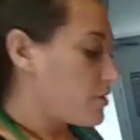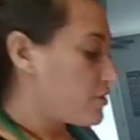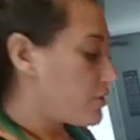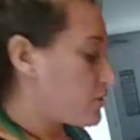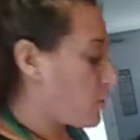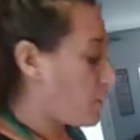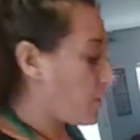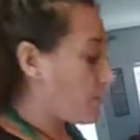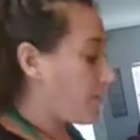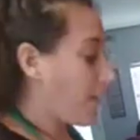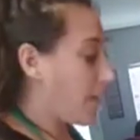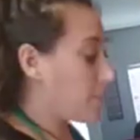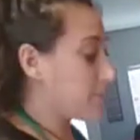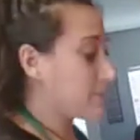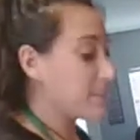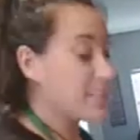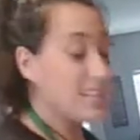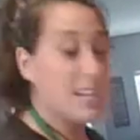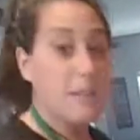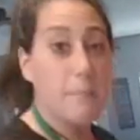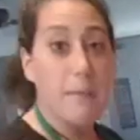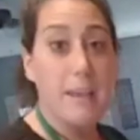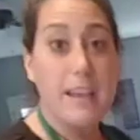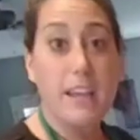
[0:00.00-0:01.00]
So if I was
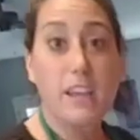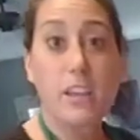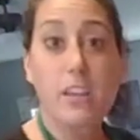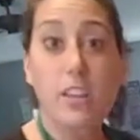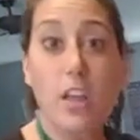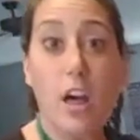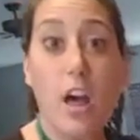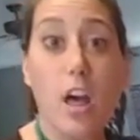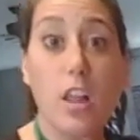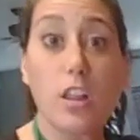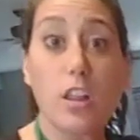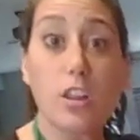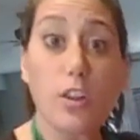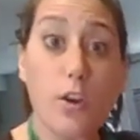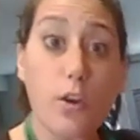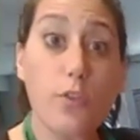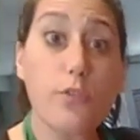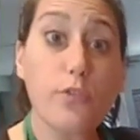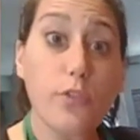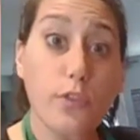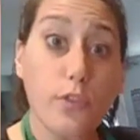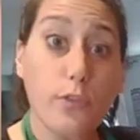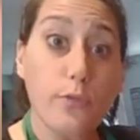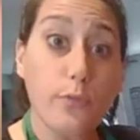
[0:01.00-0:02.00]
going to make a
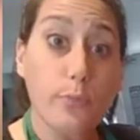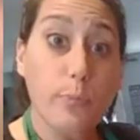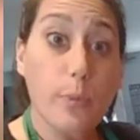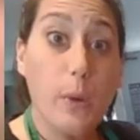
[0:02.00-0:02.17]
loaf of